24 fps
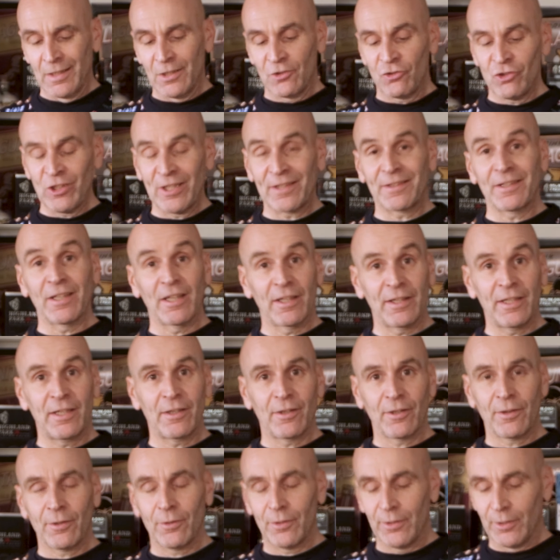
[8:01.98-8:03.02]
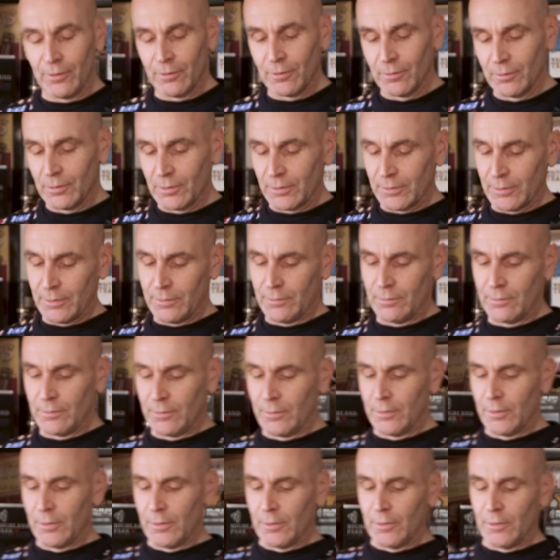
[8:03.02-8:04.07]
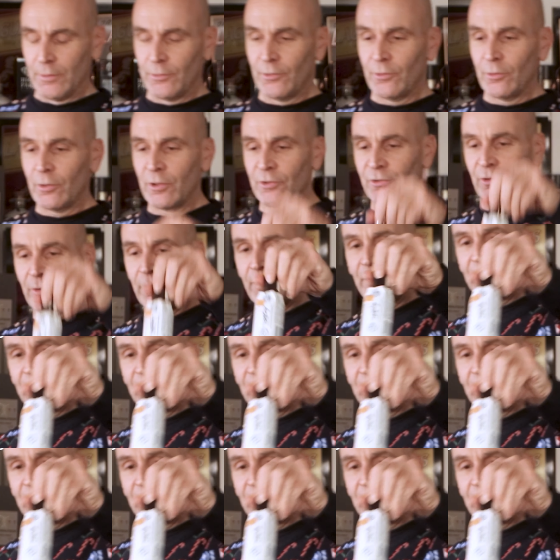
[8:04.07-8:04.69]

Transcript: Check that there. I thought the little nozzle